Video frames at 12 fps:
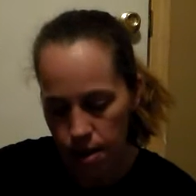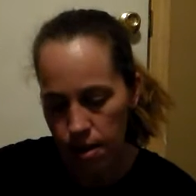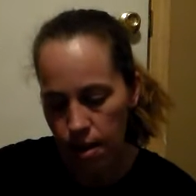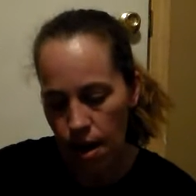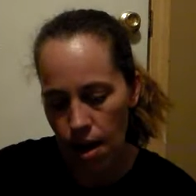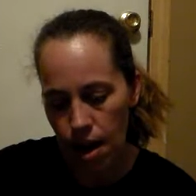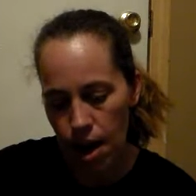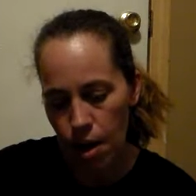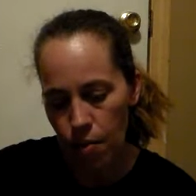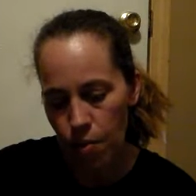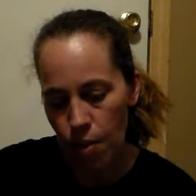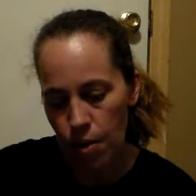then it's got
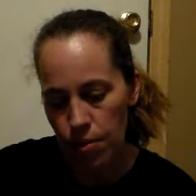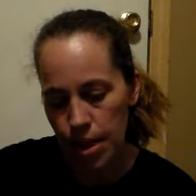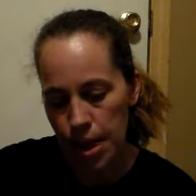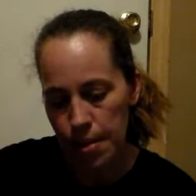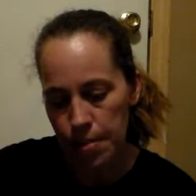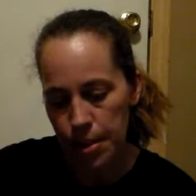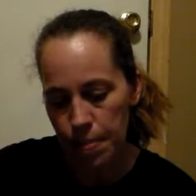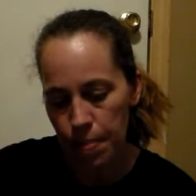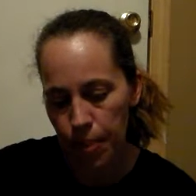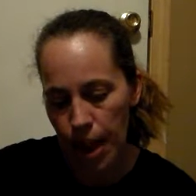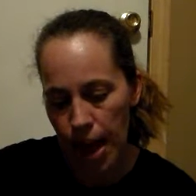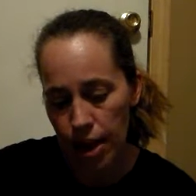a Rose
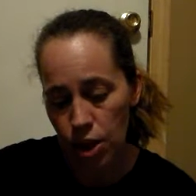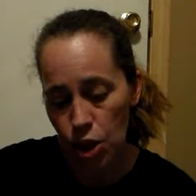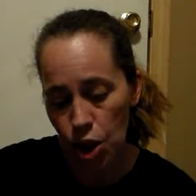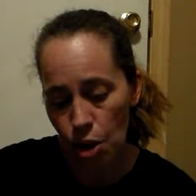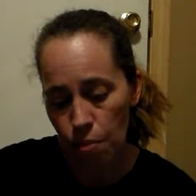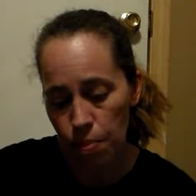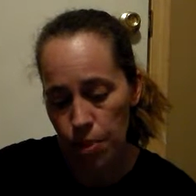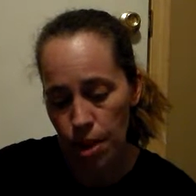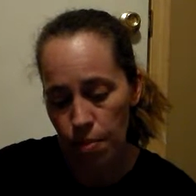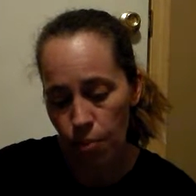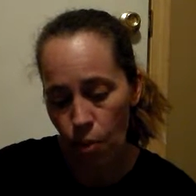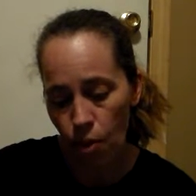Hips Black Soap
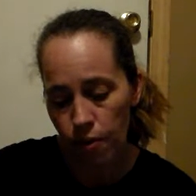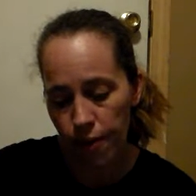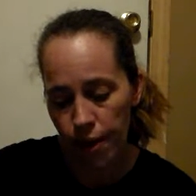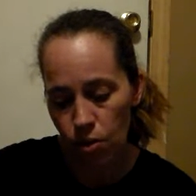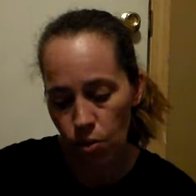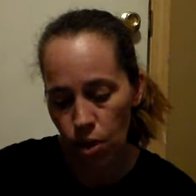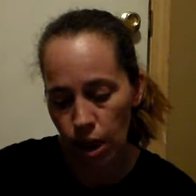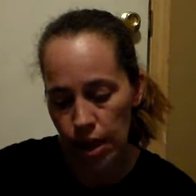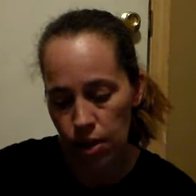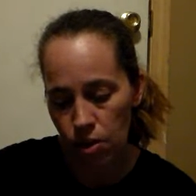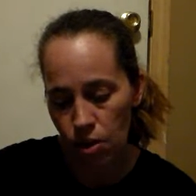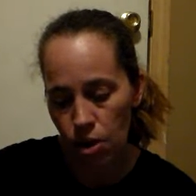Deep Pore Facial
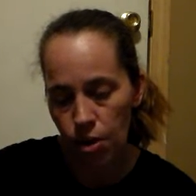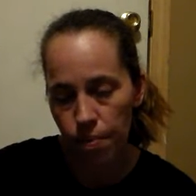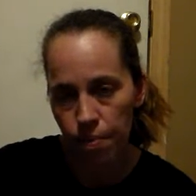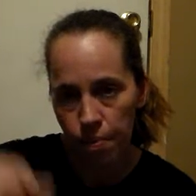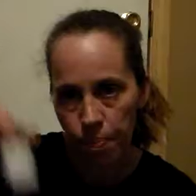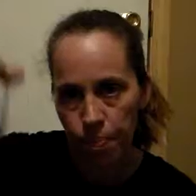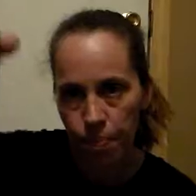Cleanser.